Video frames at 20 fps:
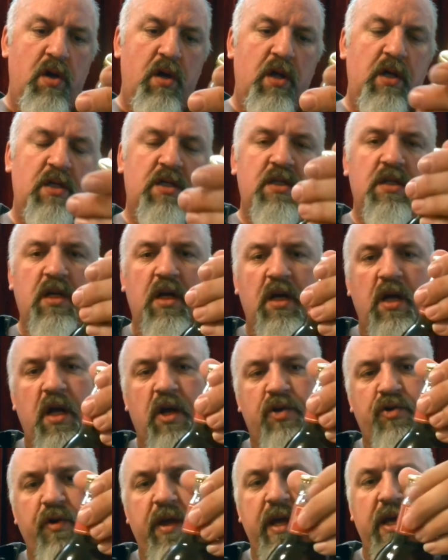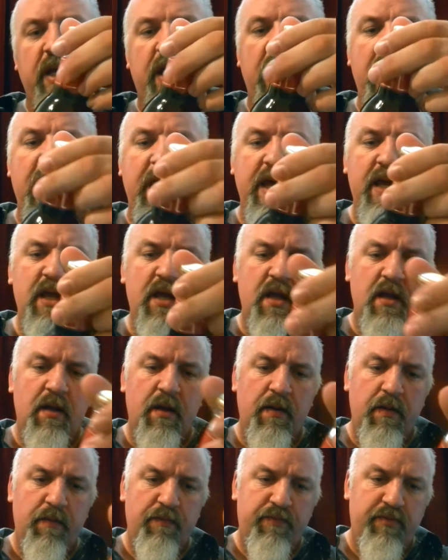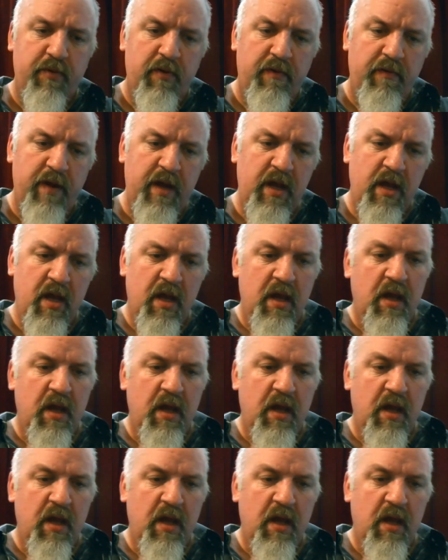This is a, a Greene King brewery.